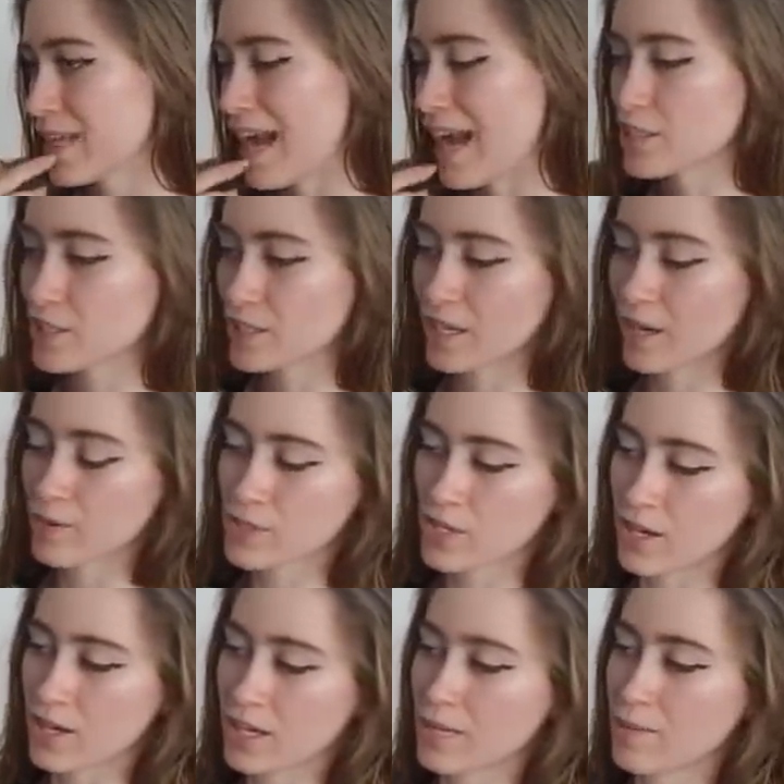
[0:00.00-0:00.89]
Actually, I
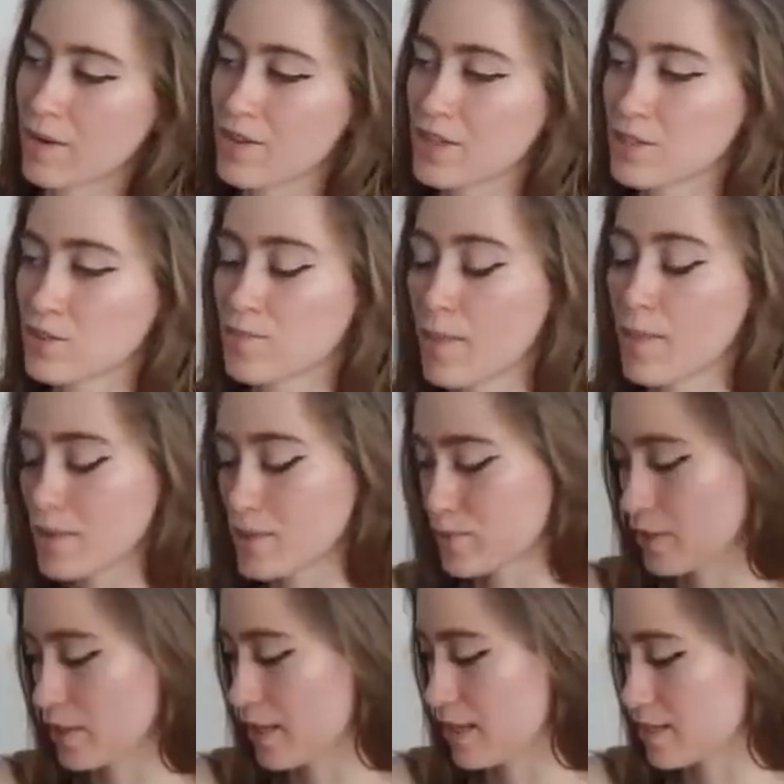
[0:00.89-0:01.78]
was talking about this with my best
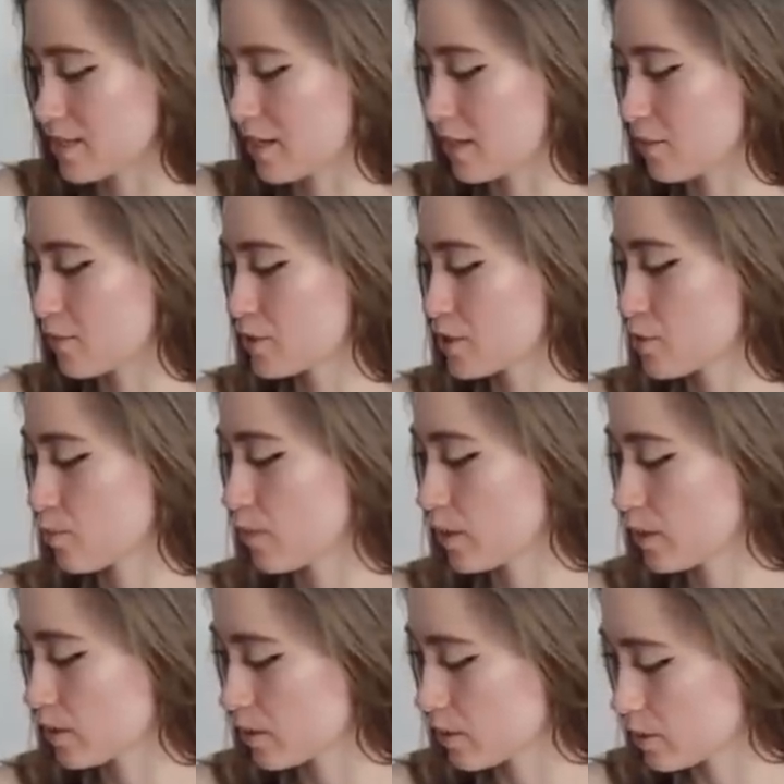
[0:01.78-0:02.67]
friend last night. There was this
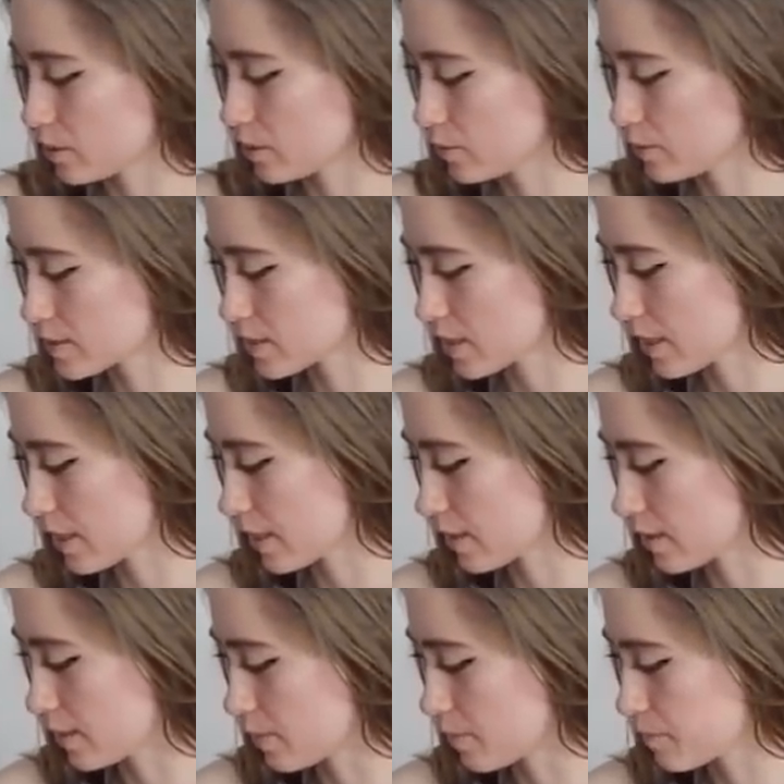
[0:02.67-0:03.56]
one girl who was
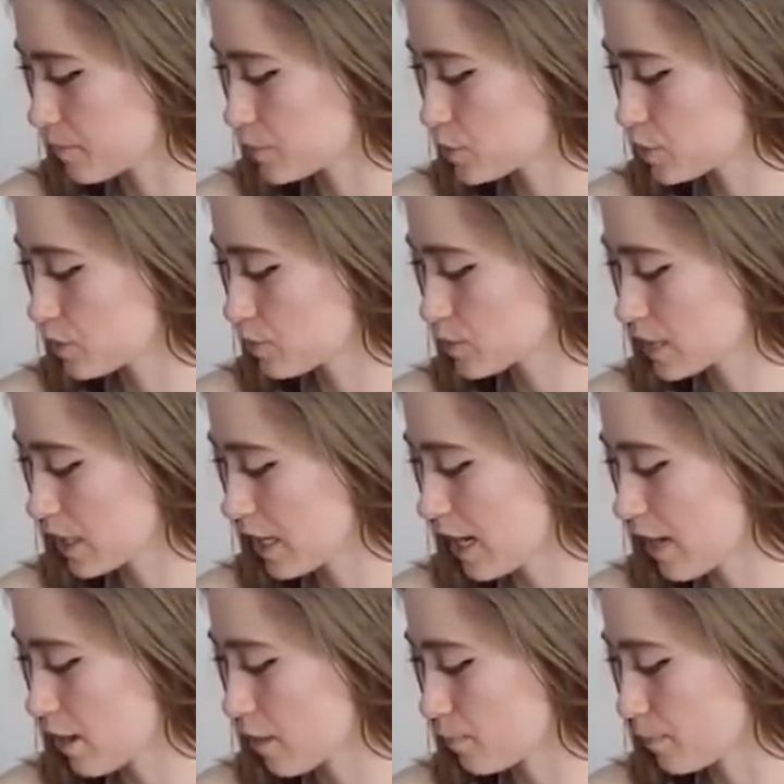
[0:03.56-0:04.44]
like, um, she was kind
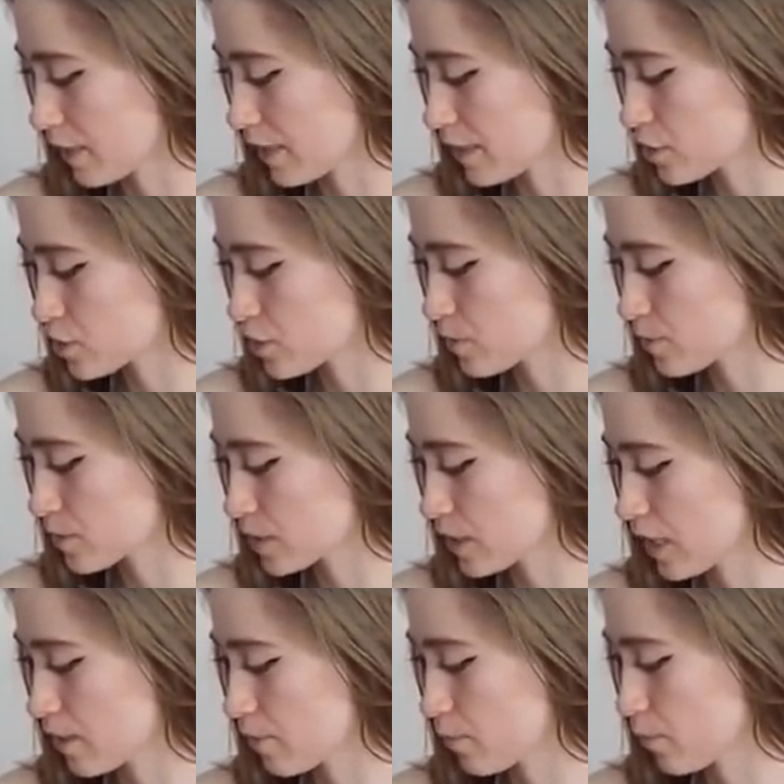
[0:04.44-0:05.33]
of out of place. She was
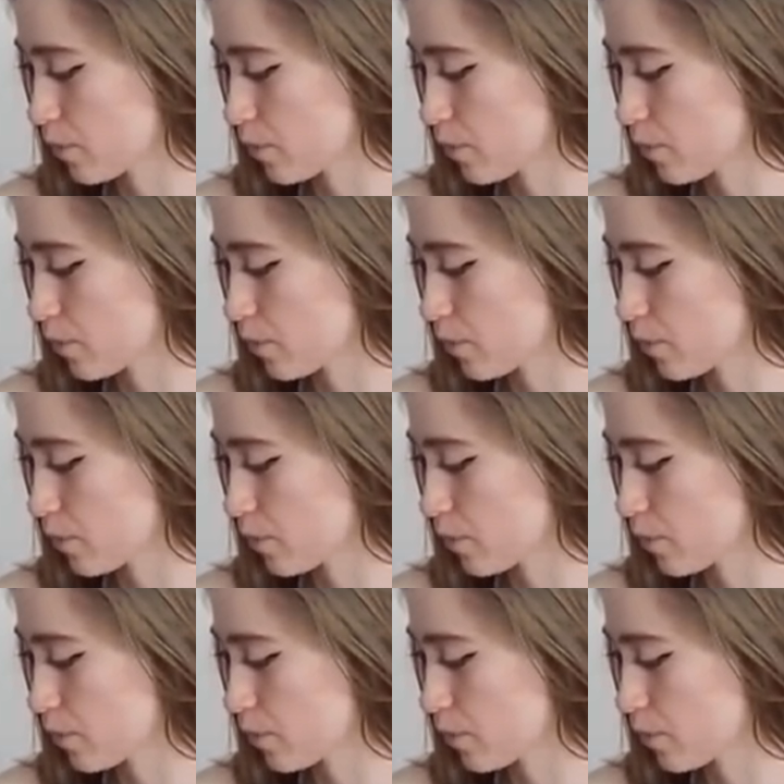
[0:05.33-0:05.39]
kind of